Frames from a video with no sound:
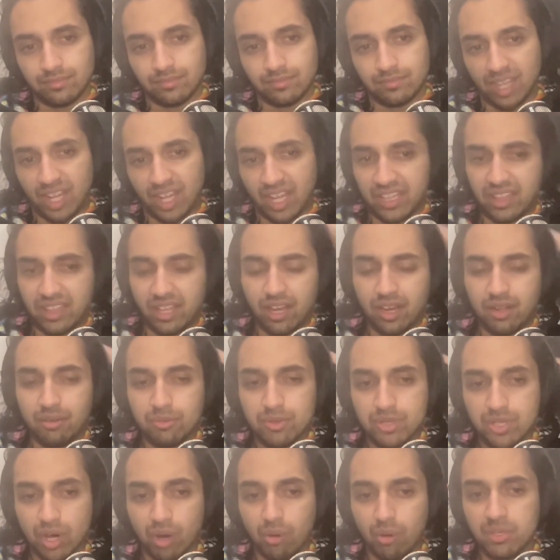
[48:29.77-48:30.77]
I thought it
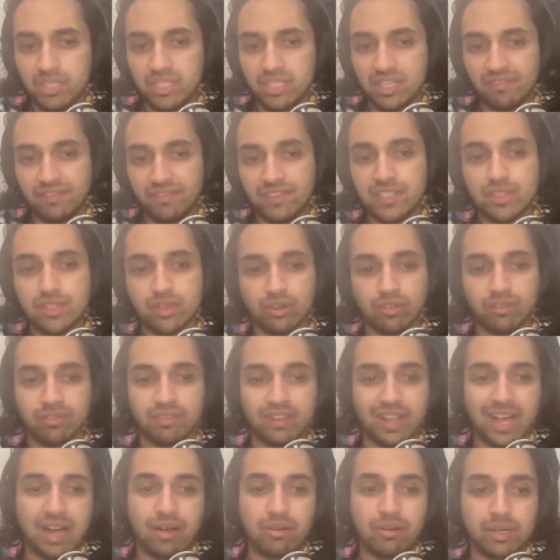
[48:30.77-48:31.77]
was always a physical
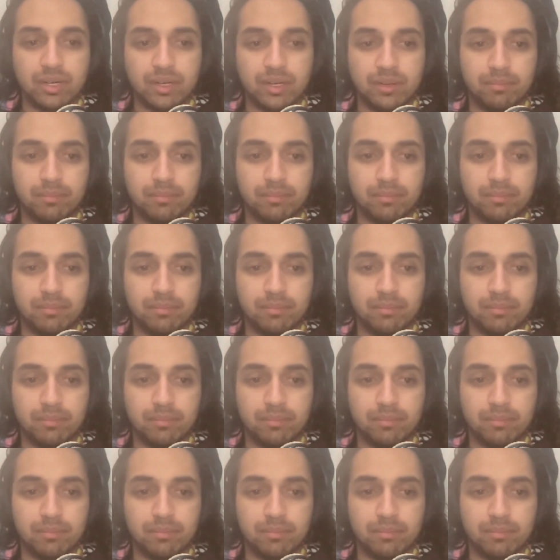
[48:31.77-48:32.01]
flower.